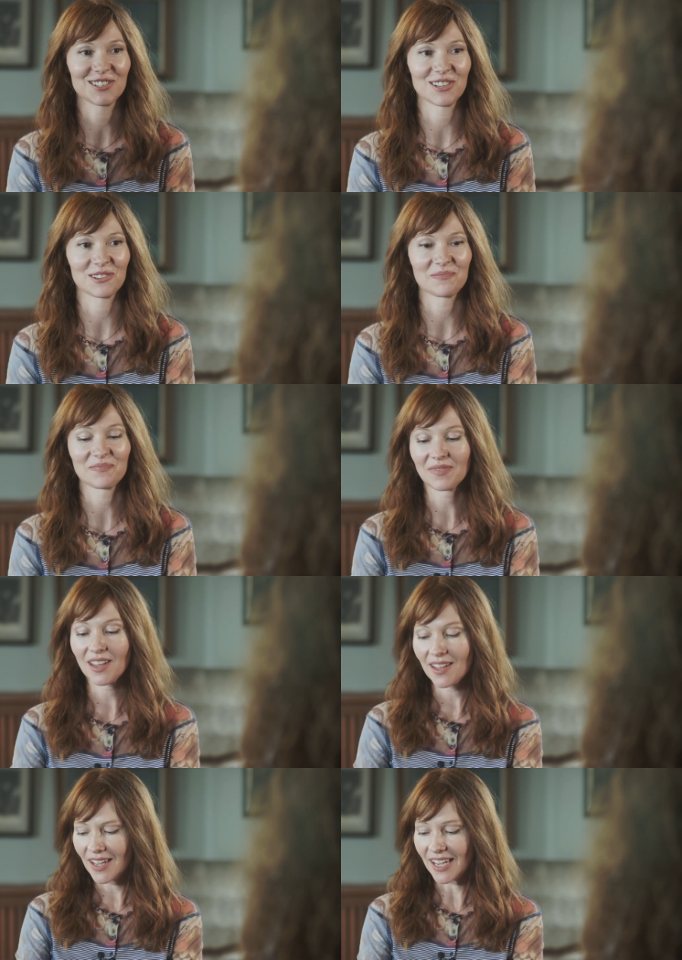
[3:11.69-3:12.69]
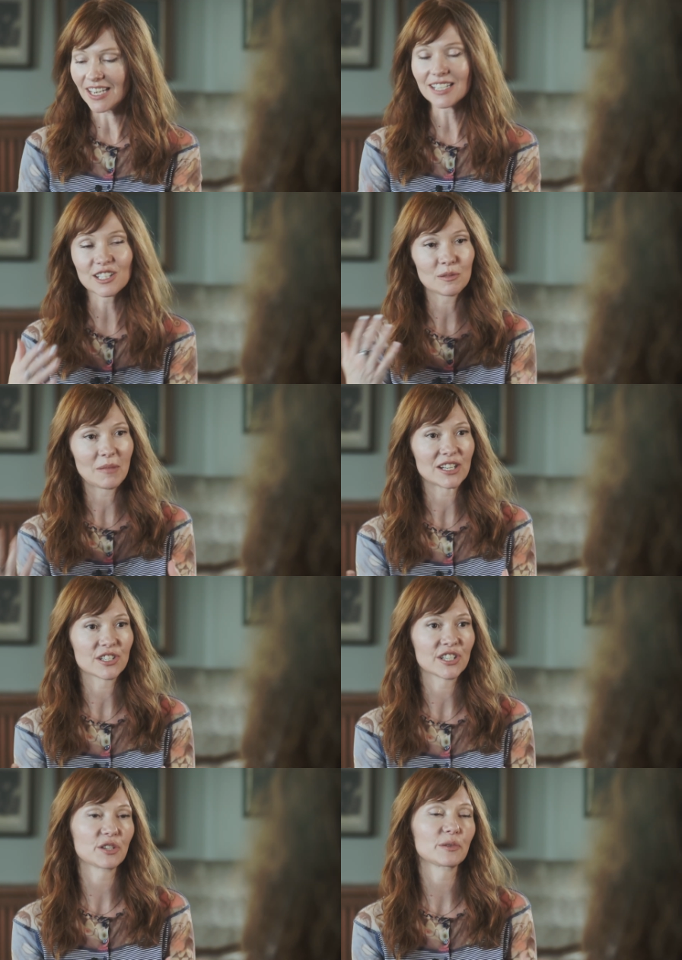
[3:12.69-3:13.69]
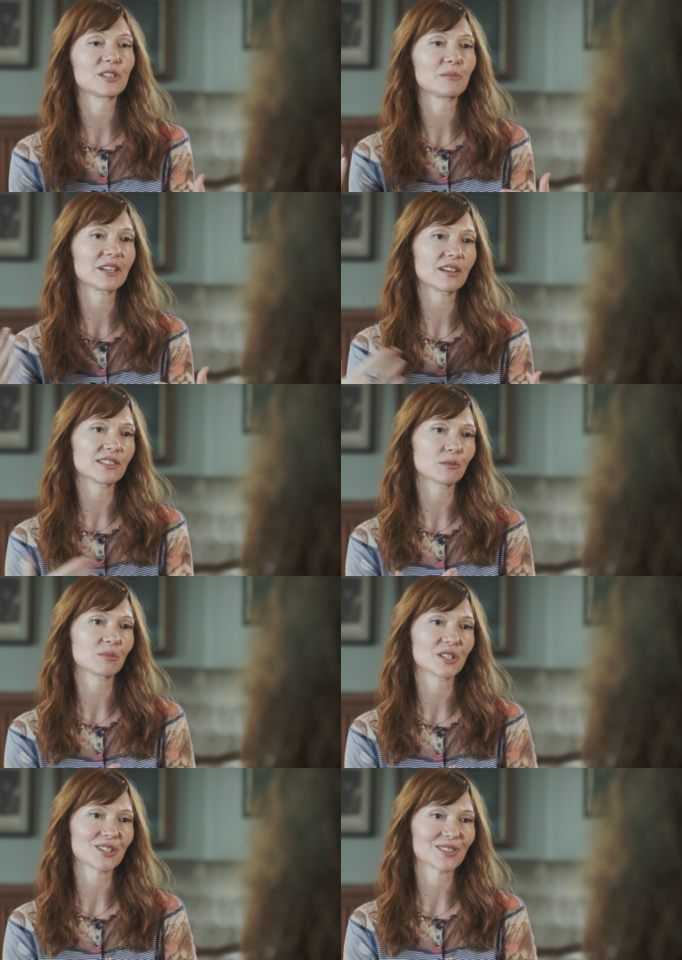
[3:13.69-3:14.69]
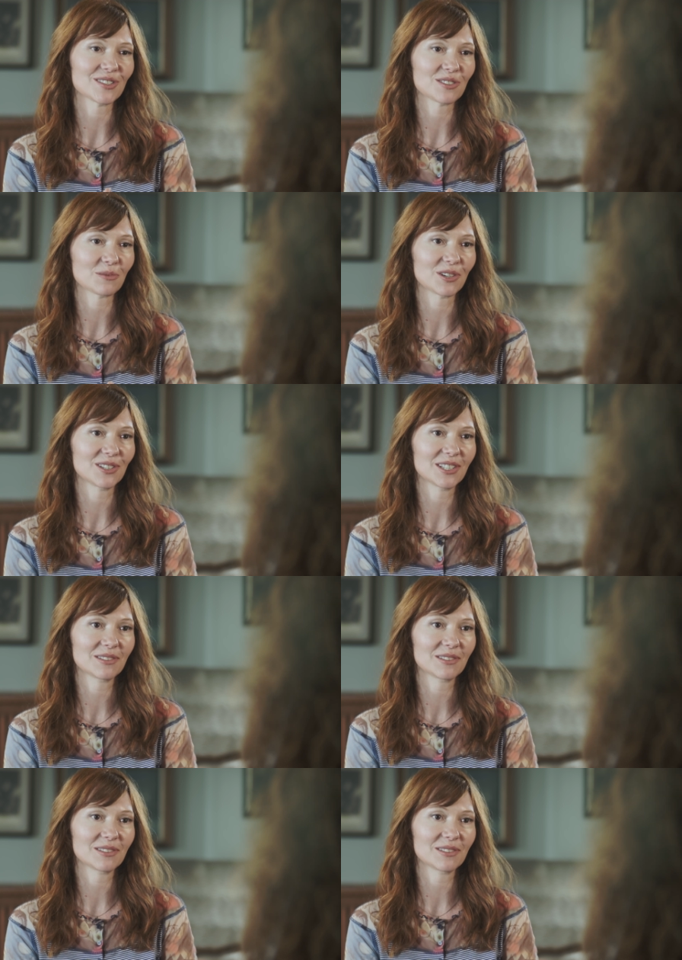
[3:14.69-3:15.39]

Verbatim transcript: So it is an imaginary world, but it also bridges this world.